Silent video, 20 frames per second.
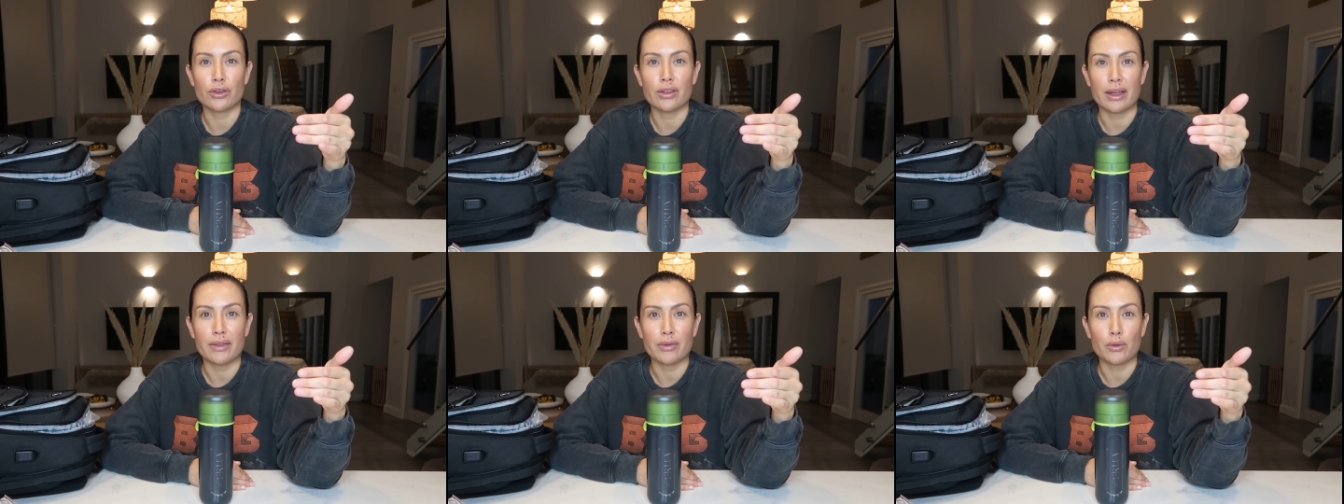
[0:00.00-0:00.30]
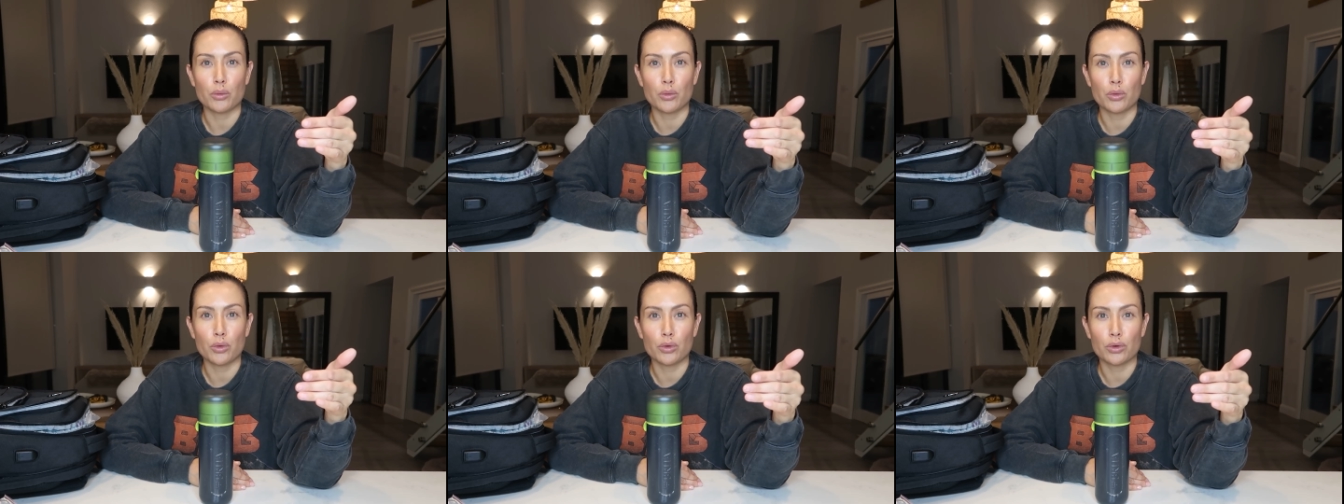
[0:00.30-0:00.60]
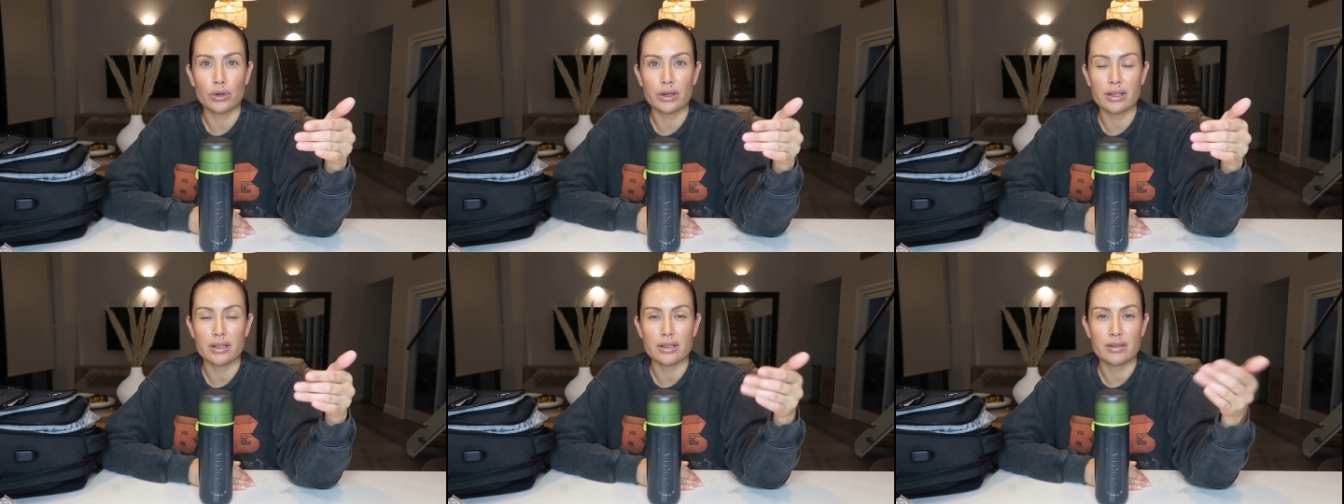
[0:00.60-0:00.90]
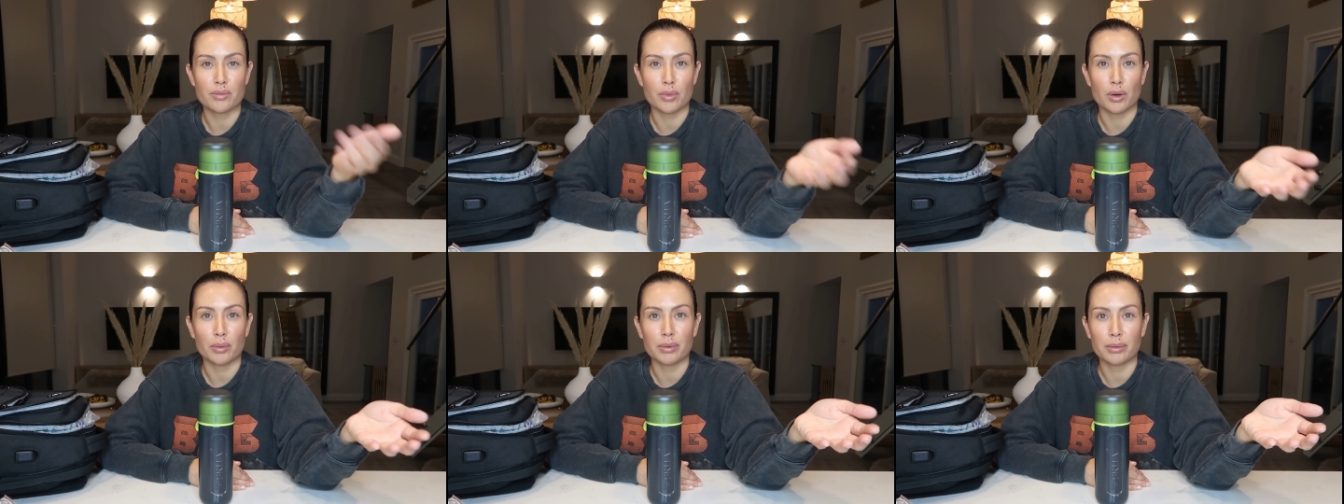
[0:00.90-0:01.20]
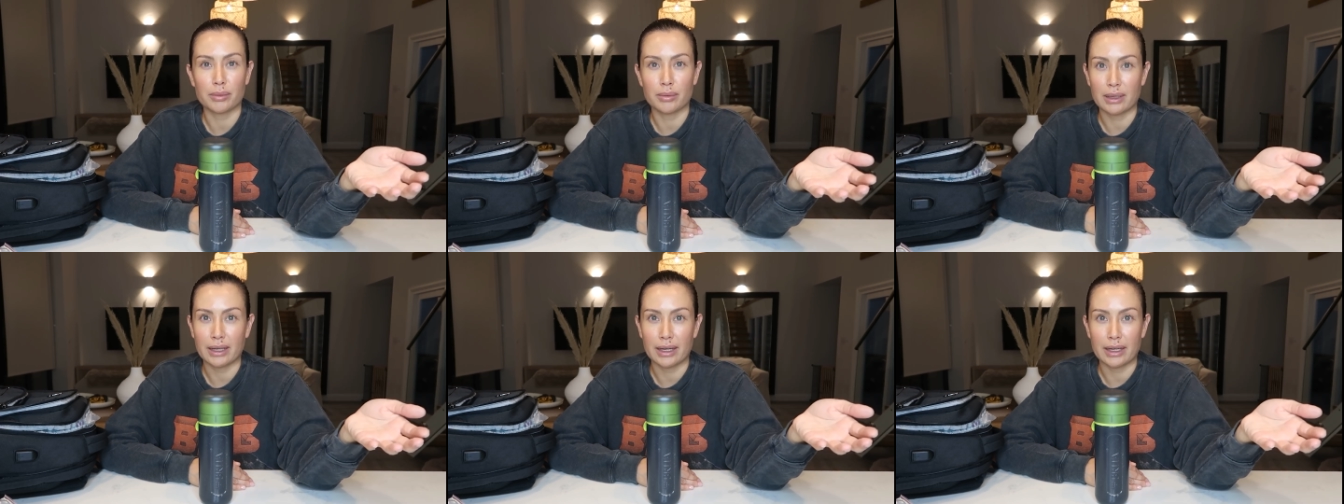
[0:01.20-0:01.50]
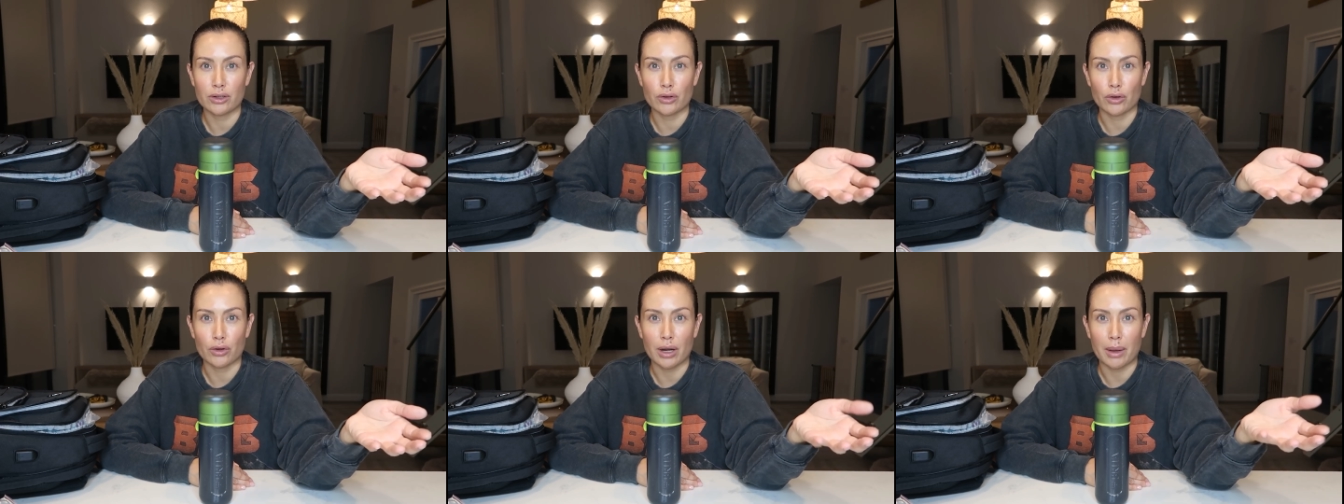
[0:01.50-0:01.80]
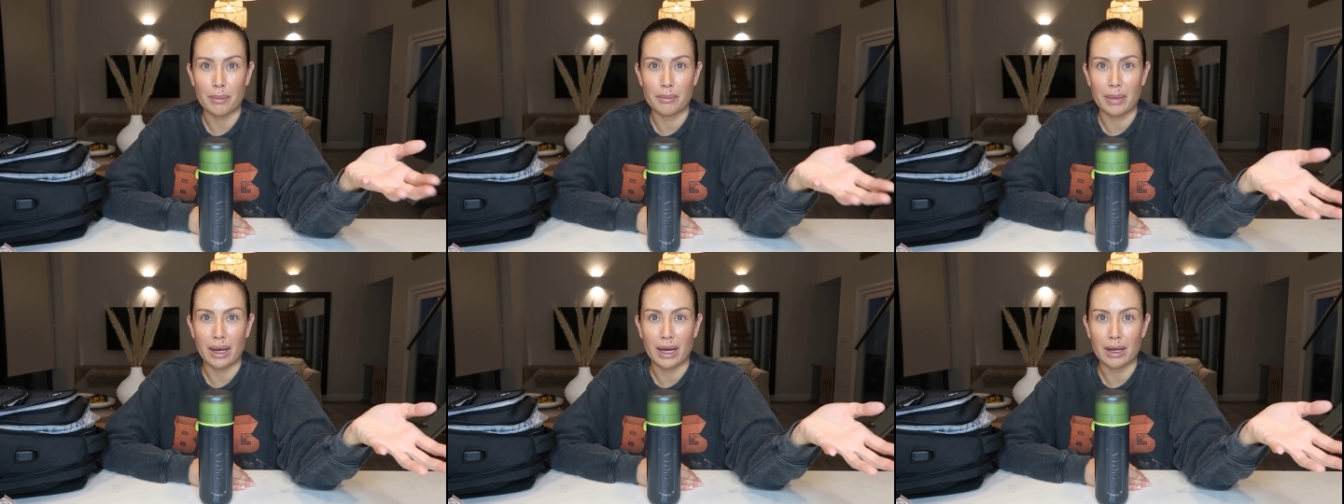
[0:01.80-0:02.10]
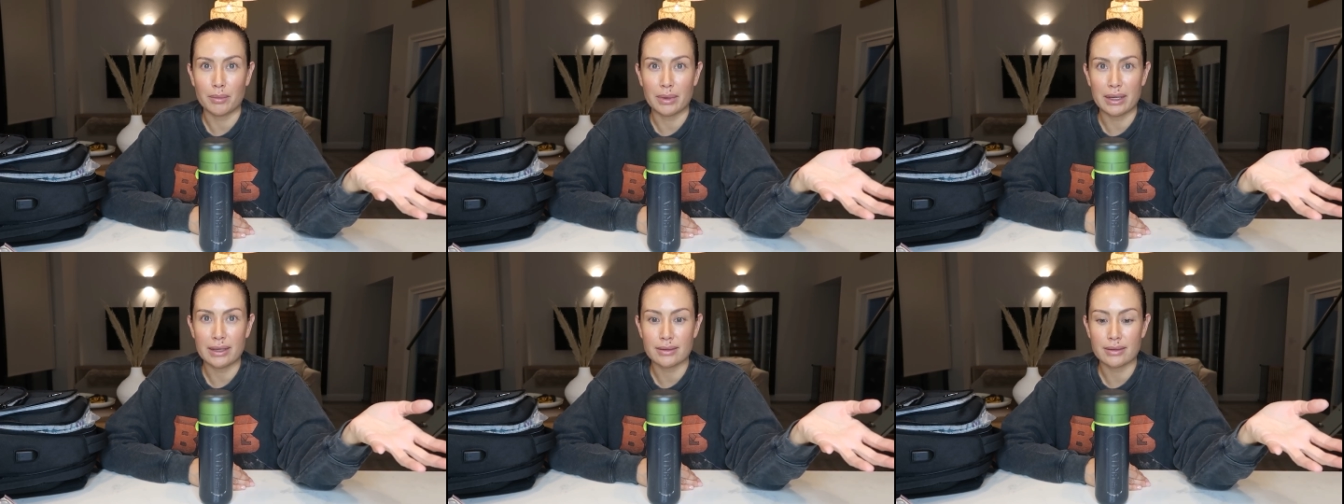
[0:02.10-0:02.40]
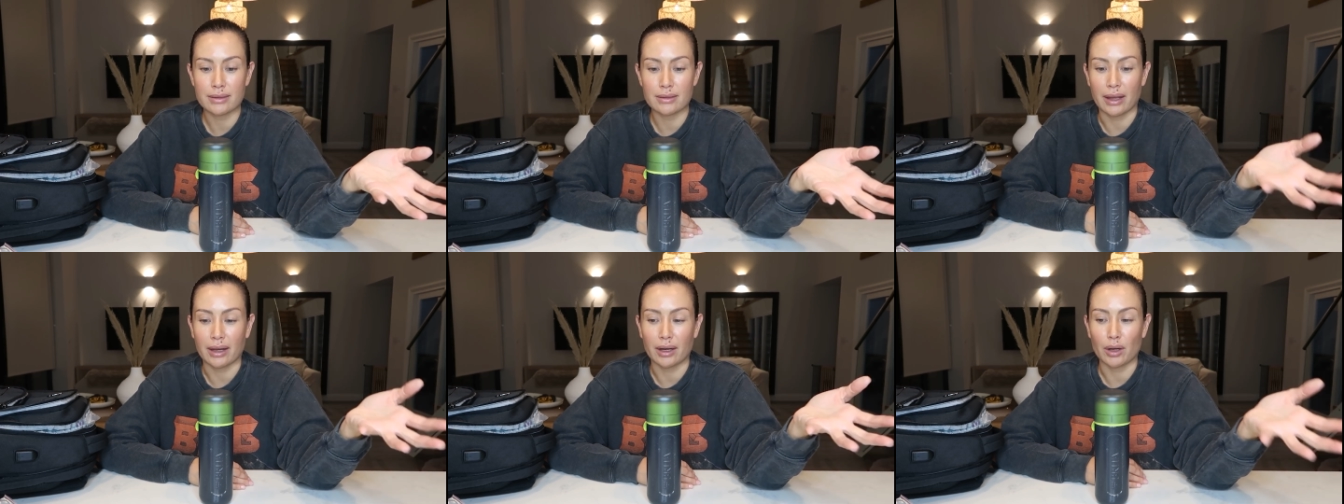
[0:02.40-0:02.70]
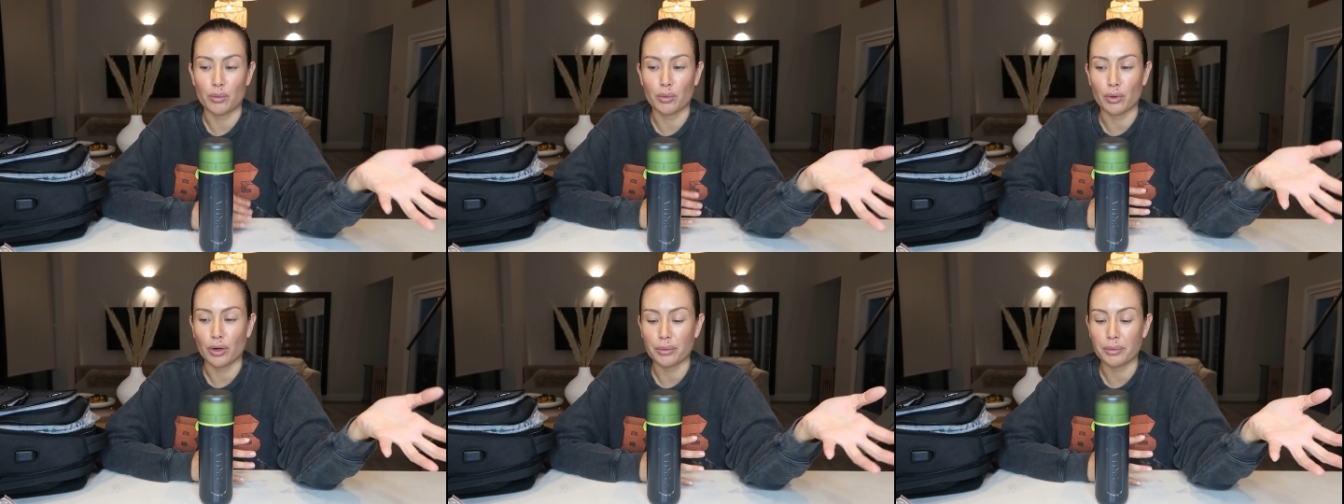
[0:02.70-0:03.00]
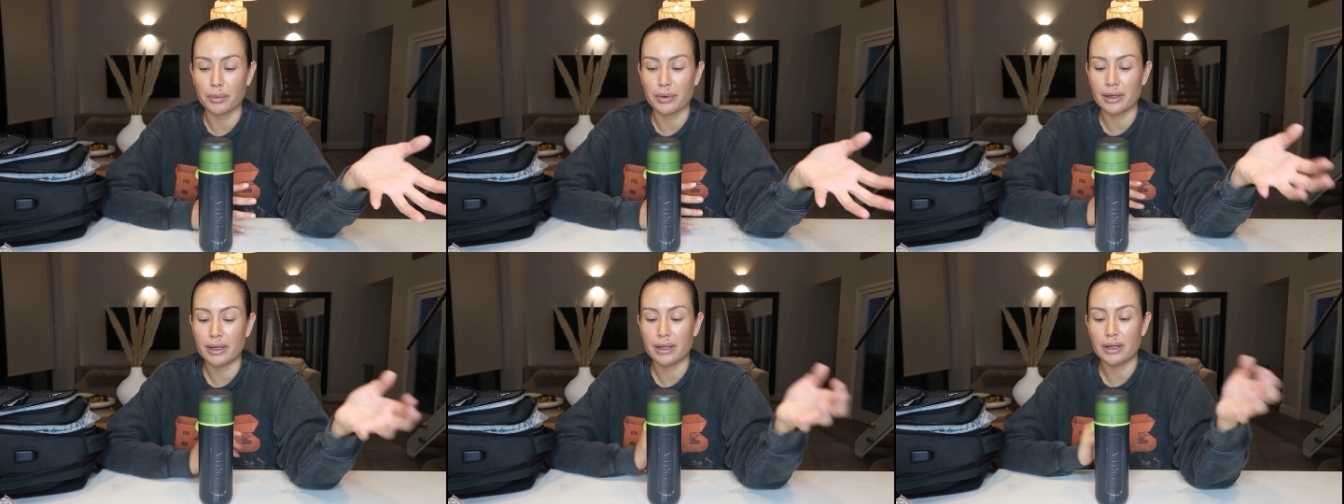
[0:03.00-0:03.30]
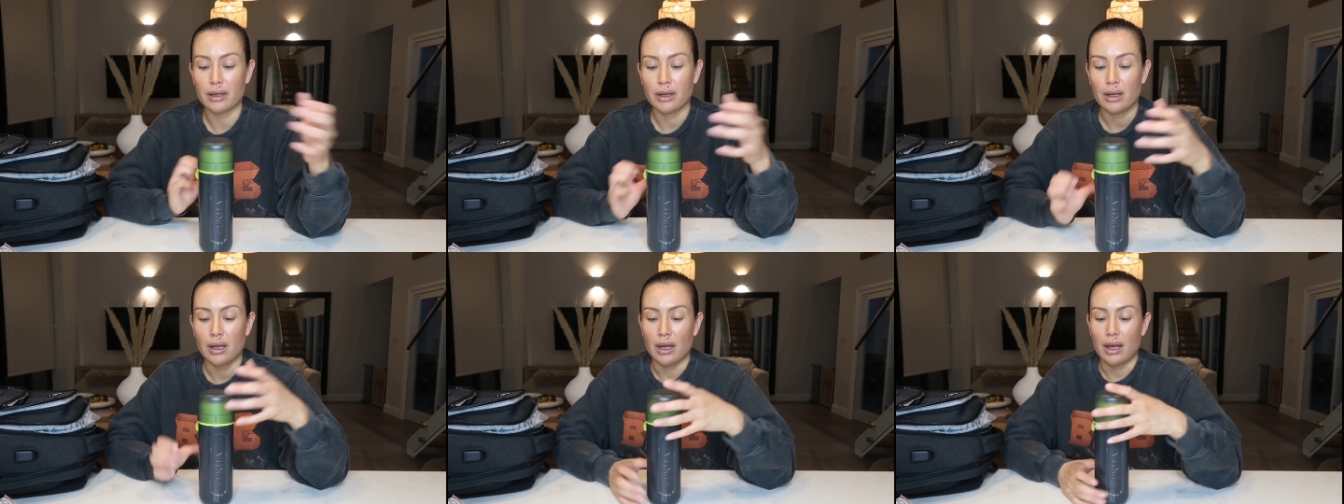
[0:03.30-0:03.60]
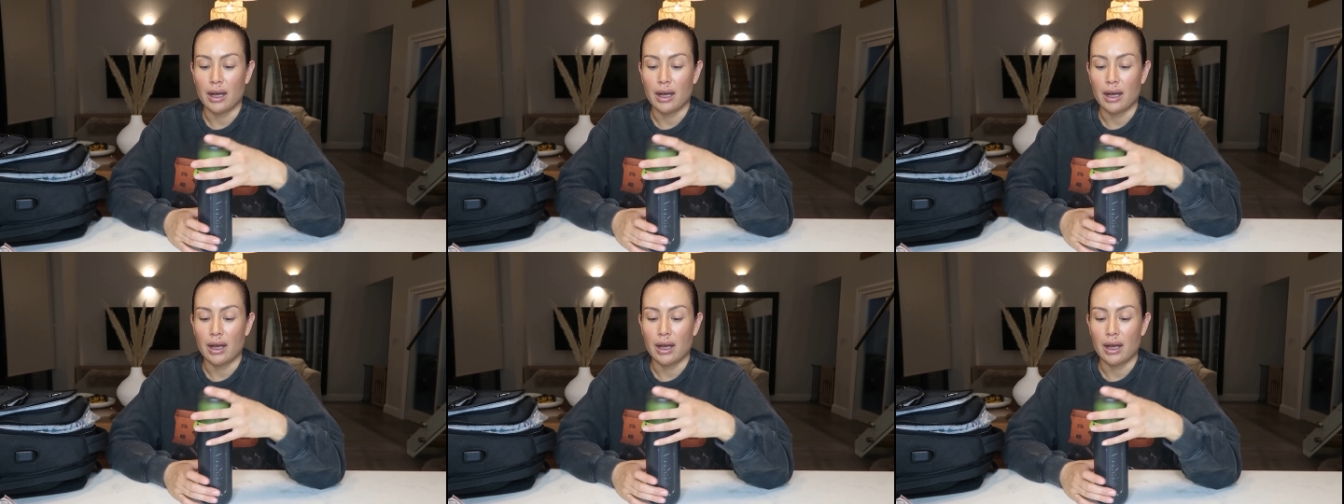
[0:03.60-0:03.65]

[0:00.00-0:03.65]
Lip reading: that the water is probably not baby like appropriate.